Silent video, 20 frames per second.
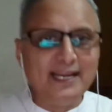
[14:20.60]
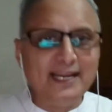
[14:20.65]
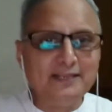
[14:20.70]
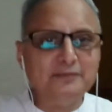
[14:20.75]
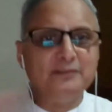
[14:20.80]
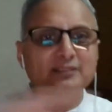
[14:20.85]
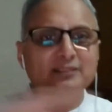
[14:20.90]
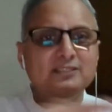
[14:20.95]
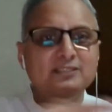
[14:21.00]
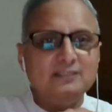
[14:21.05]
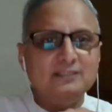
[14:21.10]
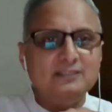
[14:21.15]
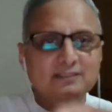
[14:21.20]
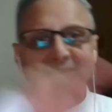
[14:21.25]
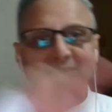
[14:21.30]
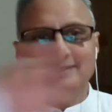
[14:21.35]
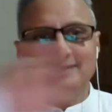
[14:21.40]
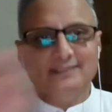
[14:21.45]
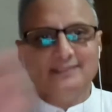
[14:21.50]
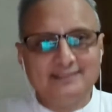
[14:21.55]
that
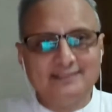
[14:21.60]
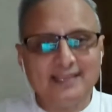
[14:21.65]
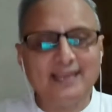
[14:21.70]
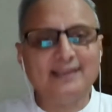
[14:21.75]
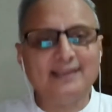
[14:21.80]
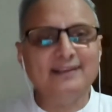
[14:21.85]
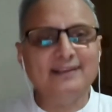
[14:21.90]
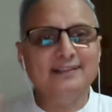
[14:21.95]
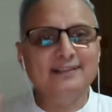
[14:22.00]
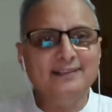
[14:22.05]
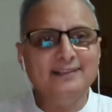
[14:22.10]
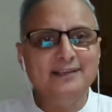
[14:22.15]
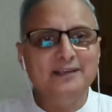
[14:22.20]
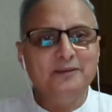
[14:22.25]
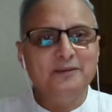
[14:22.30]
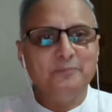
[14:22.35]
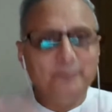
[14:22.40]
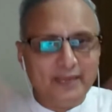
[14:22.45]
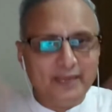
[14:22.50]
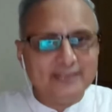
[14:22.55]
cycle
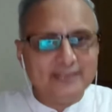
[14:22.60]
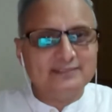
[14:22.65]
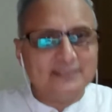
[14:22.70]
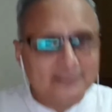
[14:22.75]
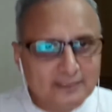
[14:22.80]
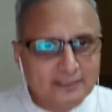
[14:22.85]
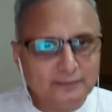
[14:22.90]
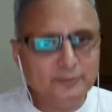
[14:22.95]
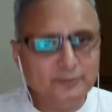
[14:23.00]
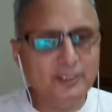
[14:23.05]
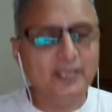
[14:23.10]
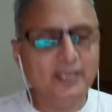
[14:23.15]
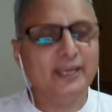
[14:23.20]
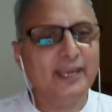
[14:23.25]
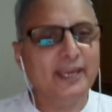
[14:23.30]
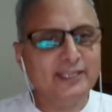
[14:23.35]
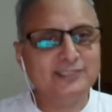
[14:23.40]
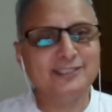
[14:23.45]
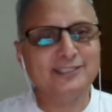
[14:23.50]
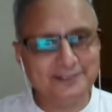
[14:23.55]
makes it
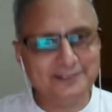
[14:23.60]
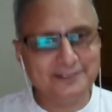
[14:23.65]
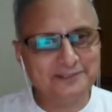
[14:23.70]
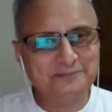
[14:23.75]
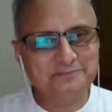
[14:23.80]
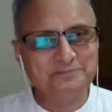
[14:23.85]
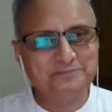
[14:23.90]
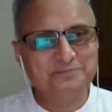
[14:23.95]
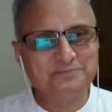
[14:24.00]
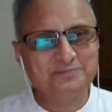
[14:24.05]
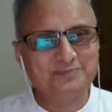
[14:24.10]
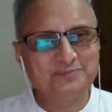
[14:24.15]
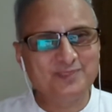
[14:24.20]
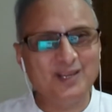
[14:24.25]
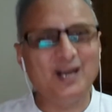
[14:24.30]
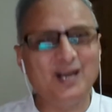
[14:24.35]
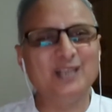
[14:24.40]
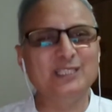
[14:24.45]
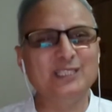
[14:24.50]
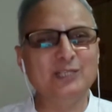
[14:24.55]
communication.
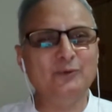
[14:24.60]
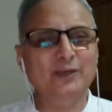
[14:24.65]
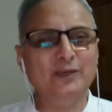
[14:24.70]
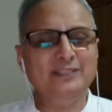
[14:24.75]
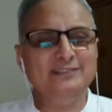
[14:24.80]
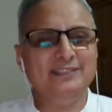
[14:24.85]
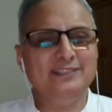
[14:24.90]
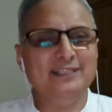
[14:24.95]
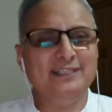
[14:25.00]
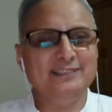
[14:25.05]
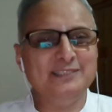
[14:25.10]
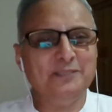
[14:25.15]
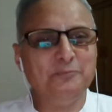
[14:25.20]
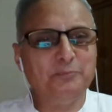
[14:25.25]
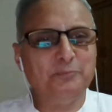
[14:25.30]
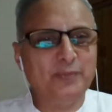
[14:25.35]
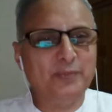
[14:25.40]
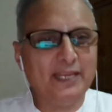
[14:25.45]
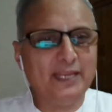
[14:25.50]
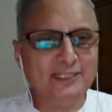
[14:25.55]
Otherwise, there is a
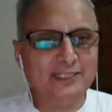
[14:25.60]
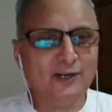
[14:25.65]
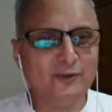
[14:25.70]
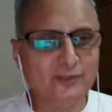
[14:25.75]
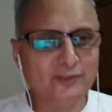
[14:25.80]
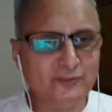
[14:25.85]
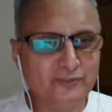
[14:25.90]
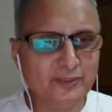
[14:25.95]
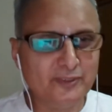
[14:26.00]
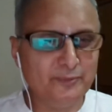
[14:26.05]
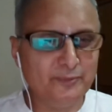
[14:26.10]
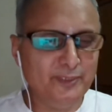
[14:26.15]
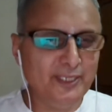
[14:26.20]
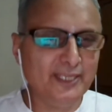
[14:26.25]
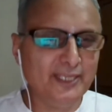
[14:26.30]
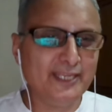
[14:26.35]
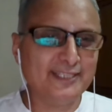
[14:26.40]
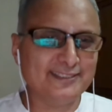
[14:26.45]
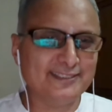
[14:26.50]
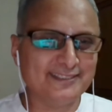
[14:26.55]
breakdown of
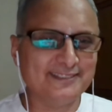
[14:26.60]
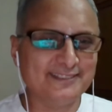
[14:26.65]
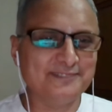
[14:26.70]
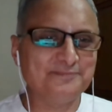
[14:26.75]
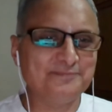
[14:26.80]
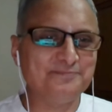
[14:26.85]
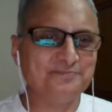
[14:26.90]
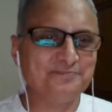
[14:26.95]
communication.